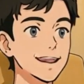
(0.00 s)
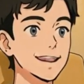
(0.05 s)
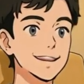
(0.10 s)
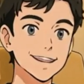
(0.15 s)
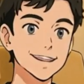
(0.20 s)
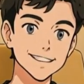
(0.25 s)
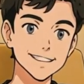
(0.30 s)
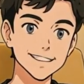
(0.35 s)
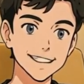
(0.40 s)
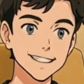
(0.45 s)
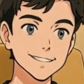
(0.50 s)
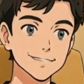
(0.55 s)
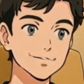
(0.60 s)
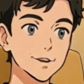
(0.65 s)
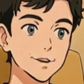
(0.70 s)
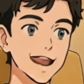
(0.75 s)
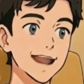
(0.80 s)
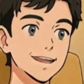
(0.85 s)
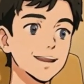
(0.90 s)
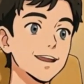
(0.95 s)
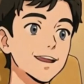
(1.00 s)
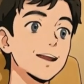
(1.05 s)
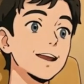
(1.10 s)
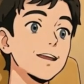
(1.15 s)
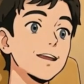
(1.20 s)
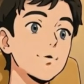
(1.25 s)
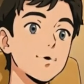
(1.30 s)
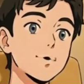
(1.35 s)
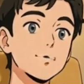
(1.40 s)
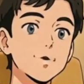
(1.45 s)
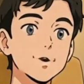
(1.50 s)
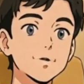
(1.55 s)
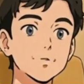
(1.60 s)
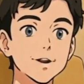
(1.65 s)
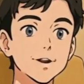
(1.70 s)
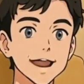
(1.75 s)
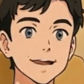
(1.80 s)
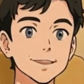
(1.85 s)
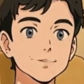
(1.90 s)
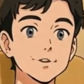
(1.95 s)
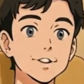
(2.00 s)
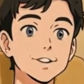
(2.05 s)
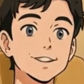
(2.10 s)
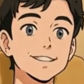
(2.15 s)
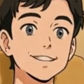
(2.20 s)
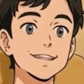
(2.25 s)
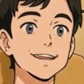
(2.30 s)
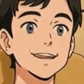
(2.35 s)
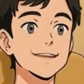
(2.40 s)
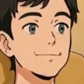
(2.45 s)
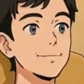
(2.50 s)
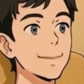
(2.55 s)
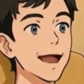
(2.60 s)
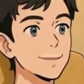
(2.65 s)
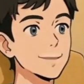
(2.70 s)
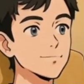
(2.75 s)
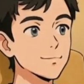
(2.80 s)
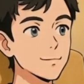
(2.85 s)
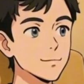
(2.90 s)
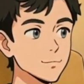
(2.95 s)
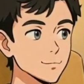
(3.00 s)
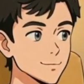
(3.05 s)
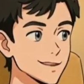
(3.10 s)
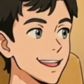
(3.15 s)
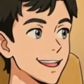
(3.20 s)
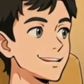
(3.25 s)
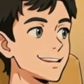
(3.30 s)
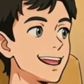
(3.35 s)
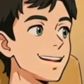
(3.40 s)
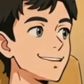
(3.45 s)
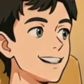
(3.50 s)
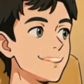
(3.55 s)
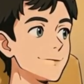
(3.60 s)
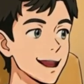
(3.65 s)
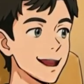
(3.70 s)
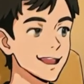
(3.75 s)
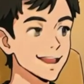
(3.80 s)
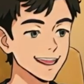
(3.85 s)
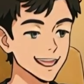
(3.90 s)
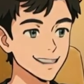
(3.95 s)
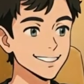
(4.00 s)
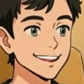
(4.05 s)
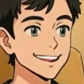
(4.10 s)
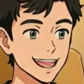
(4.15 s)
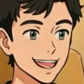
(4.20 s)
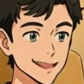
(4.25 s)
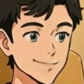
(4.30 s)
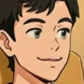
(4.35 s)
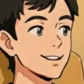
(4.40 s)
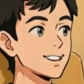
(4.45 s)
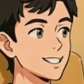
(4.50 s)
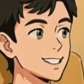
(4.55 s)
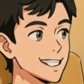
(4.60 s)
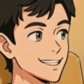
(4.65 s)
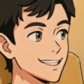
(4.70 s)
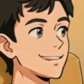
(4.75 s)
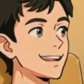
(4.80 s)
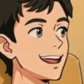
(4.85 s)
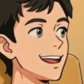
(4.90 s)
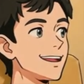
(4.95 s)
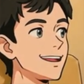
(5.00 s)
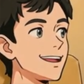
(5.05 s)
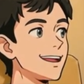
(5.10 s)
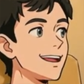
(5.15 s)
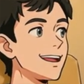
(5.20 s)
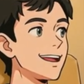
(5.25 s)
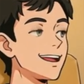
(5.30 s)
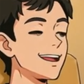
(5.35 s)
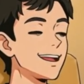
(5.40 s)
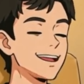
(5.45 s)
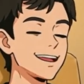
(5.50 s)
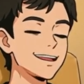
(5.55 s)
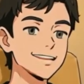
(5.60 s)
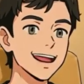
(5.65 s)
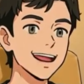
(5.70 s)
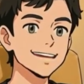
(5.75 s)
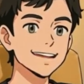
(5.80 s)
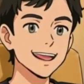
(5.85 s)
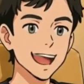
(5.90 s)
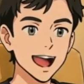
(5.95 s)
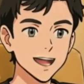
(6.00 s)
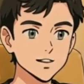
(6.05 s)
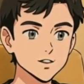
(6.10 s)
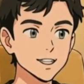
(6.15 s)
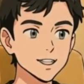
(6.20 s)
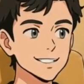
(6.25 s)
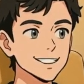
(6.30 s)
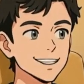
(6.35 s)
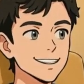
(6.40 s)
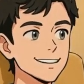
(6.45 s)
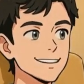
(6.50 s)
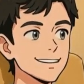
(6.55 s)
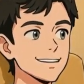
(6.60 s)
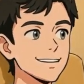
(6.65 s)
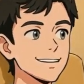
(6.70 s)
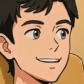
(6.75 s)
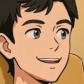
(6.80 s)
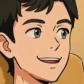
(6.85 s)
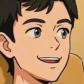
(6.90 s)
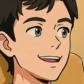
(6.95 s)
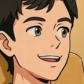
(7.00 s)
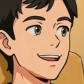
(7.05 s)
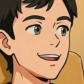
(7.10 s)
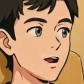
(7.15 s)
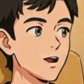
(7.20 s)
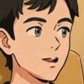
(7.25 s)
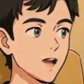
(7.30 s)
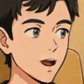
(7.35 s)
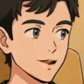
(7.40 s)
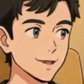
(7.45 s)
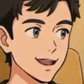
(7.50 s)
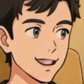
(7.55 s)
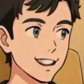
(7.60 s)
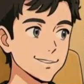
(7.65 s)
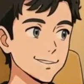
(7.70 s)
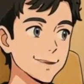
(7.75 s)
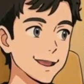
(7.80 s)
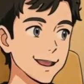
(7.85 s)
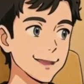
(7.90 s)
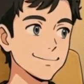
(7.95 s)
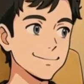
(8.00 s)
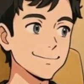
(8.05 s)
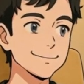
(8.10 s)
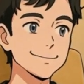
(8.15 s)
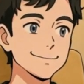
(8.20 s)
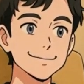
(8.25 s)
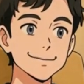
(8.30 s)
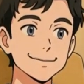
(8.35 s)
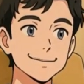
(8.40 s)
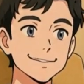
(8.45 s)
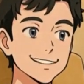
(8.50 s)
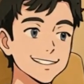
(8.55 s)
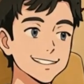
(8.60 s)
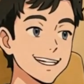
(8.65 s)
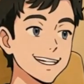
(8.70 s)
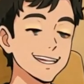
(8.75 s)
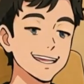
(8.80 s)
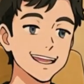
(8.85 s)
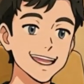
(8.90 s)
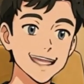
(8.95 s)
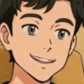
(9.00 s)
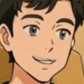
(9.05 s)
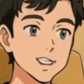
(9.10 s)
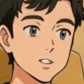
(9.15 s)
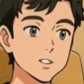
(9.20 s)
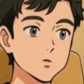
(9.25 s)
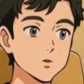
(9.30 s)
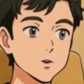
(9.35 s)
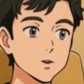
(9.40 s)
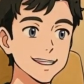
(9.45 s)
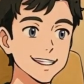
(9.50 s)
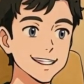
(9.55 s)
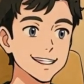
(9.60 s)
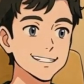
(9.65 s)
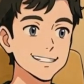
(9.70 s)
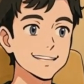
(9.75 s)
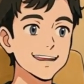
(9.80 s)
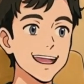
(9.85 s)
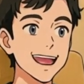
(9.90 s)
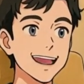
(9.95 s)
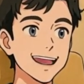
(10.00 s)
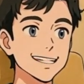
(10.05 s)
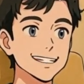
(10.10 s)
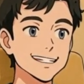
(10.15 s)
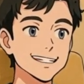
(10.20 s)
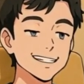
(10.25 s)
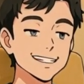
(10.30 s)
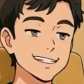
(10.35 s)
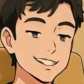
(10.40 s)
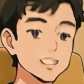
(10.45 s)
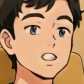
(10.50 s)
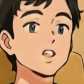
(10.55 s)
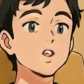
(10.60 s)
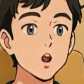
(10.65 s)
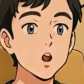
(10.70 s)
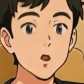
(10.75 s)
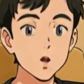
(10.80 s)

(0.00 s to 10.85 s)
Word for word: With rare insight, he touched the very essence of our physical universe and unintentionally entered the realm of consciousness the secrets of Ether have only just begun to be revealed.